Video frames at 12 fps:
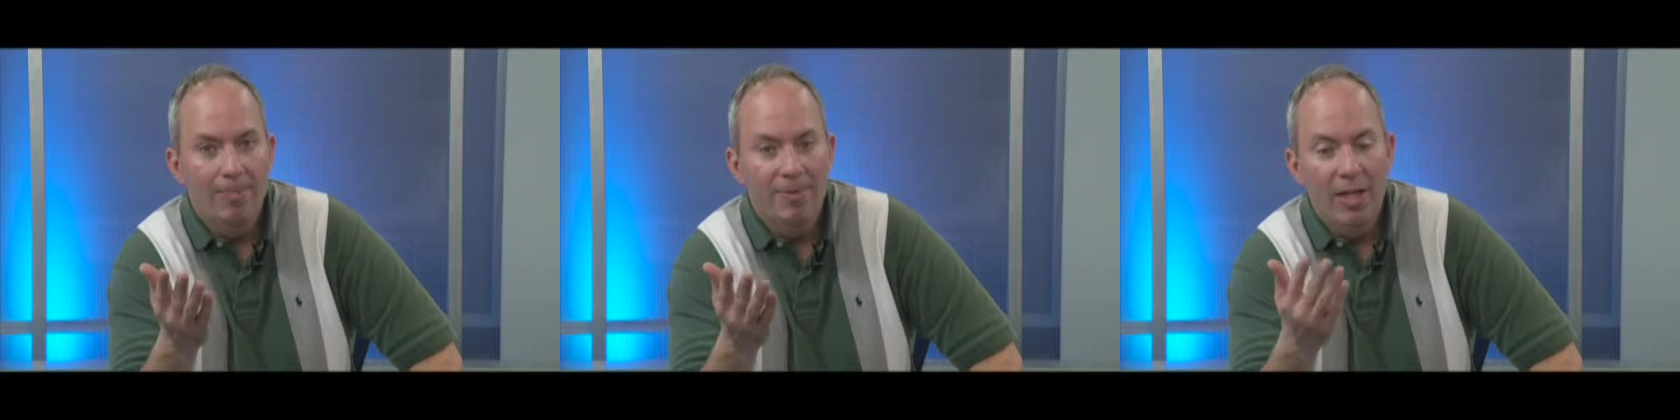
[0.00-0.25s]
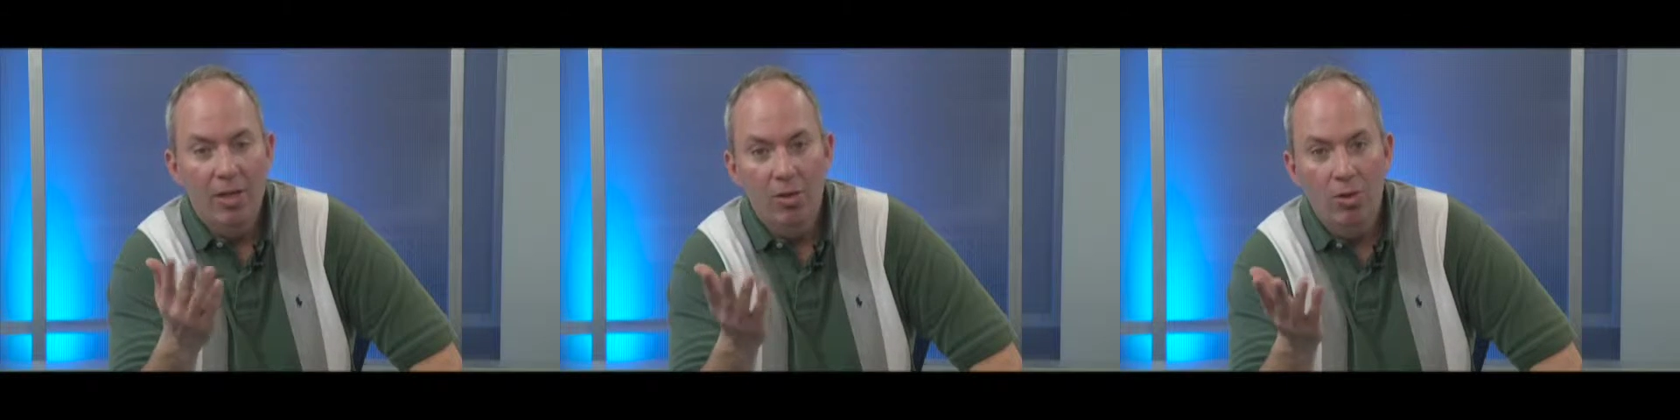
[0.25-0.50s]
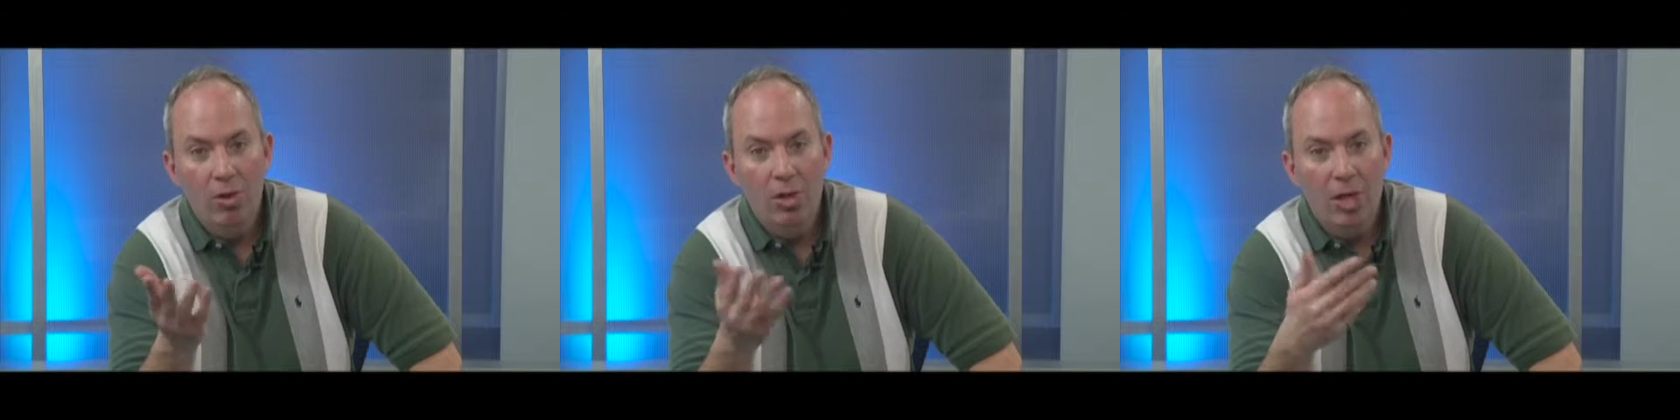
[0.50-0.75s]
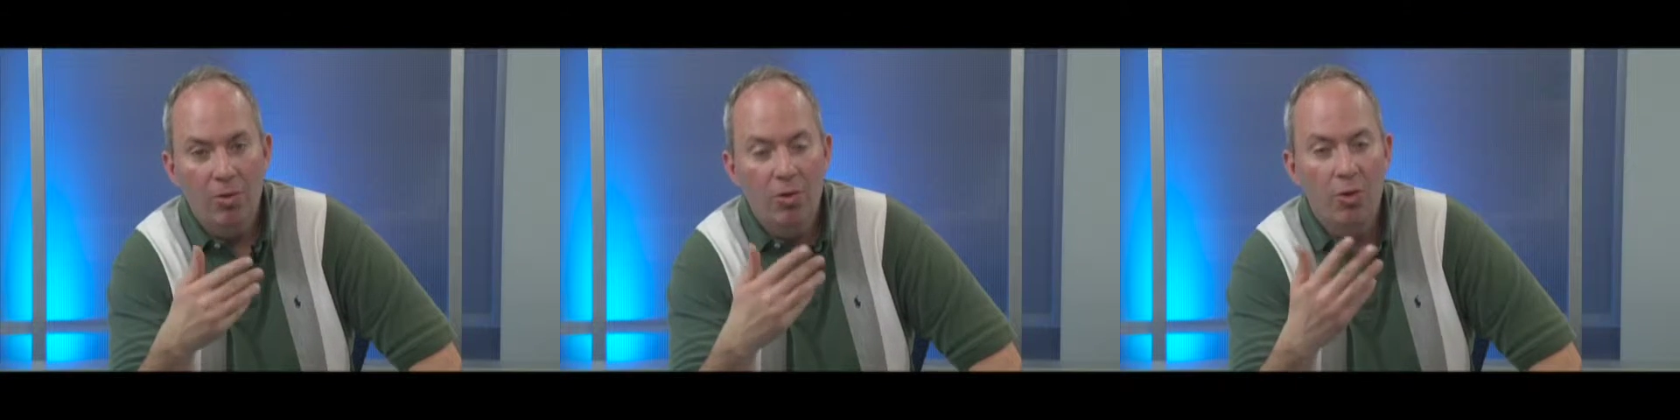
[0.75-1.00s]
take a
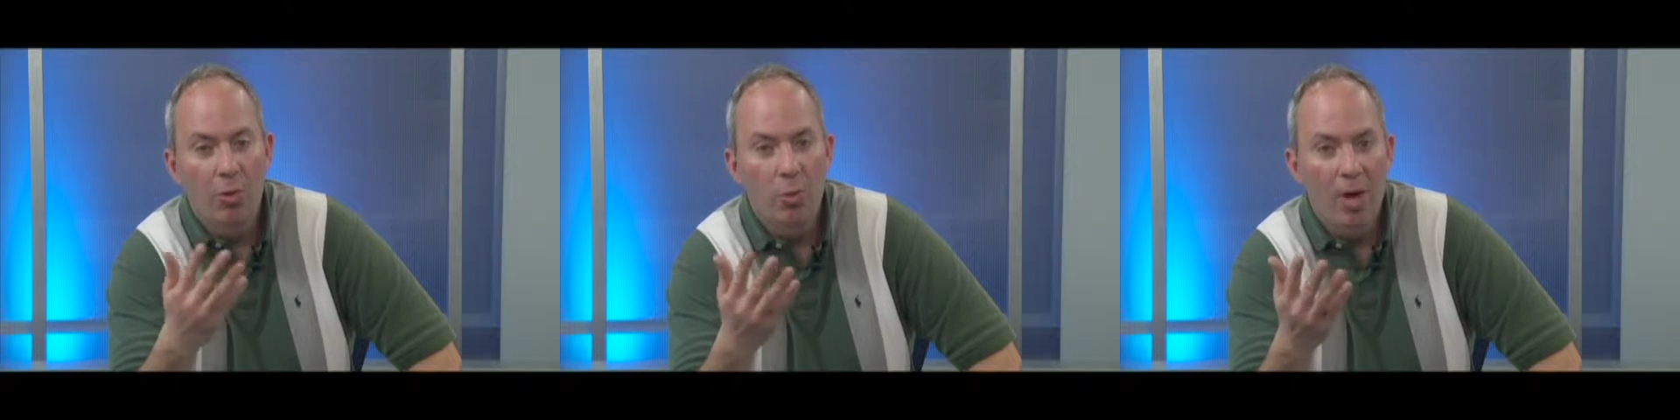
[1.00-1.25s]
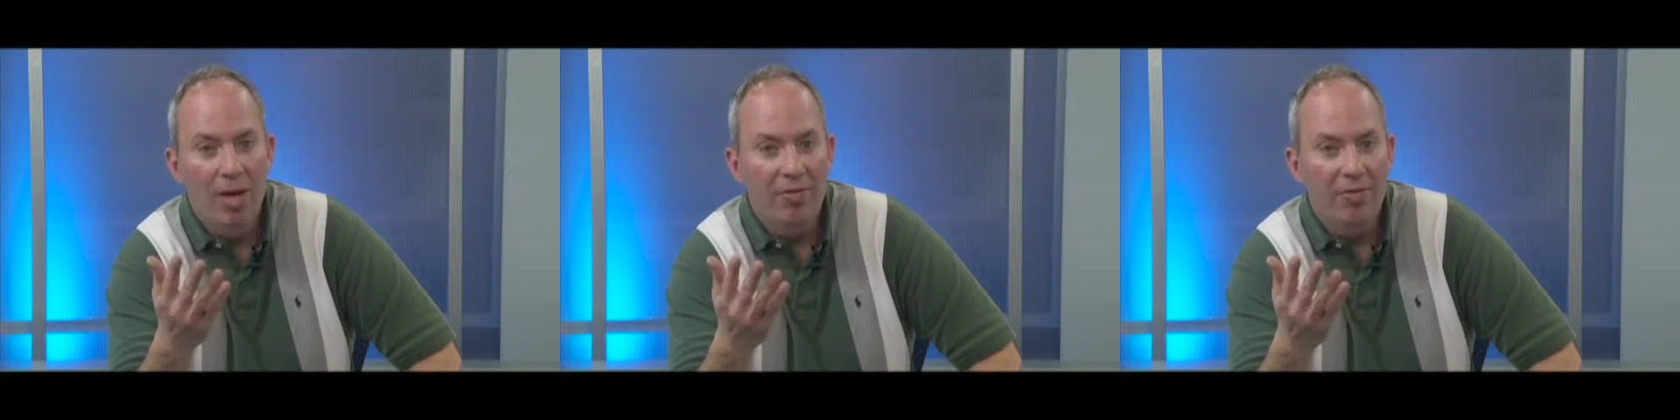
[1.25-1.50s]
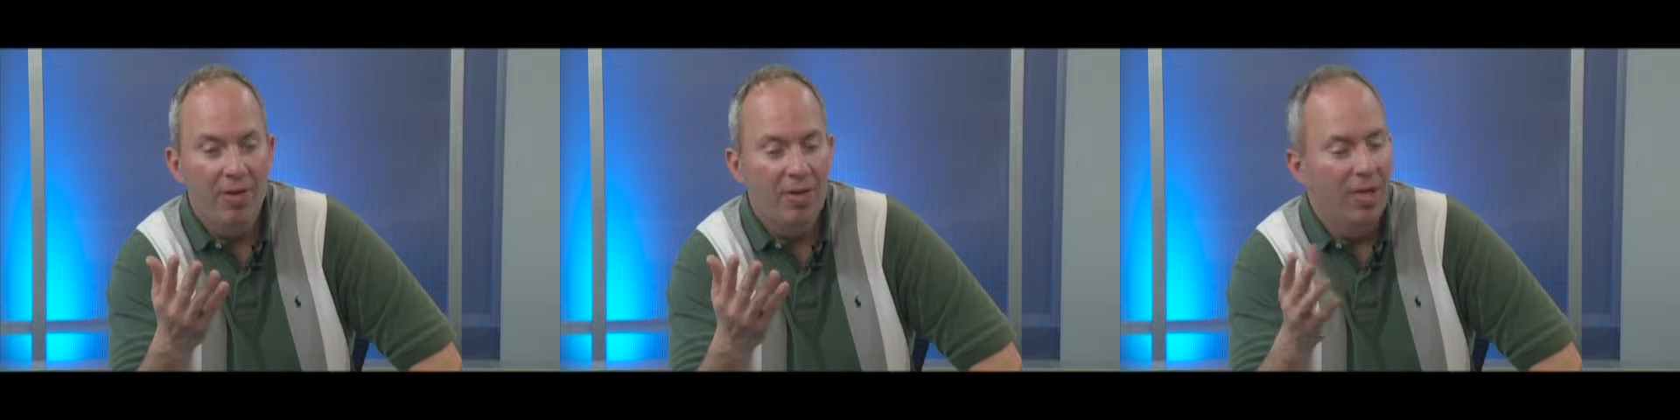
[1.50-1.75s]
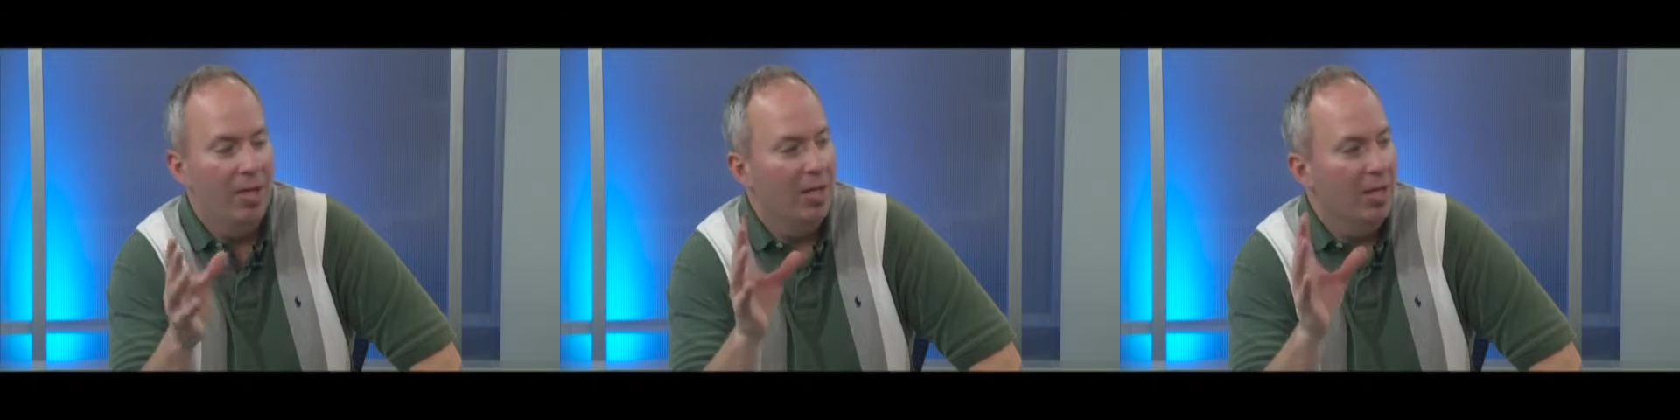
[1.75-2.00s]
look out to the west.
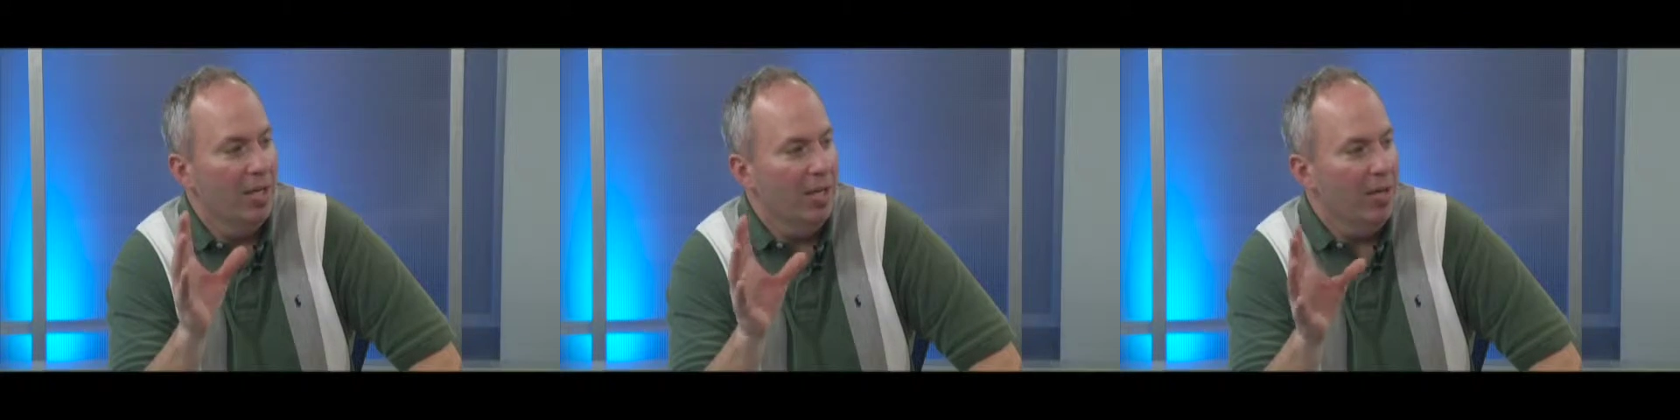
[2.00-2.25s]
And